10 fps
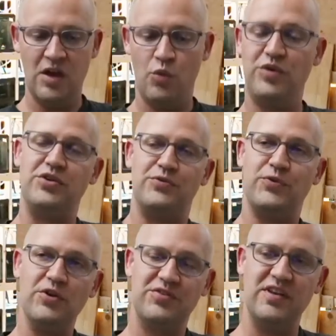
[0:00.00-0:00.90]
with your
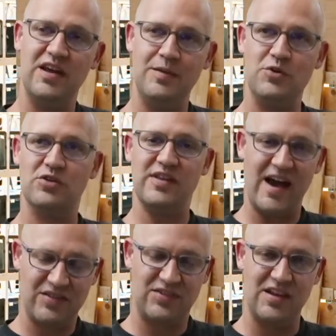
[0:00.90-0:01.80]
first name, your
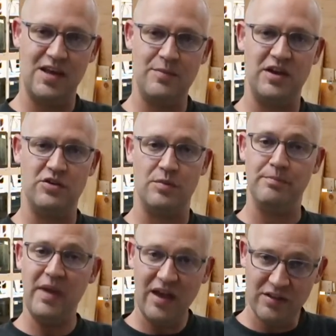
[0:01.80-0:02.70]
last name, and your
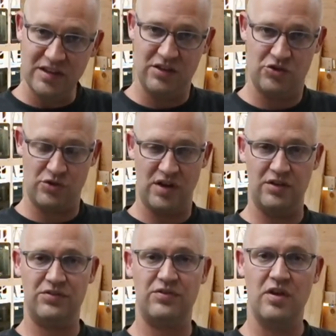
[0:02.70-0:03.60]
mailing
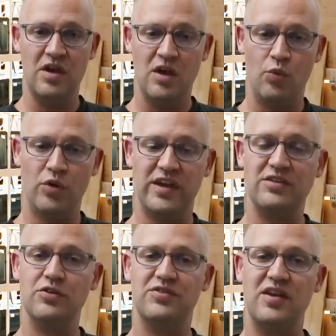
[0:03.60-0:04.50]
address. We'll get
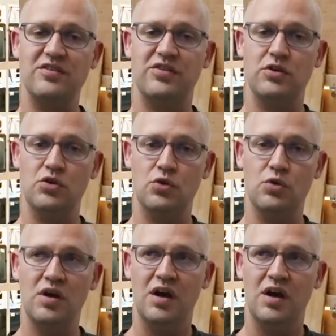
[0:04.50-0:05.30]
those sent to you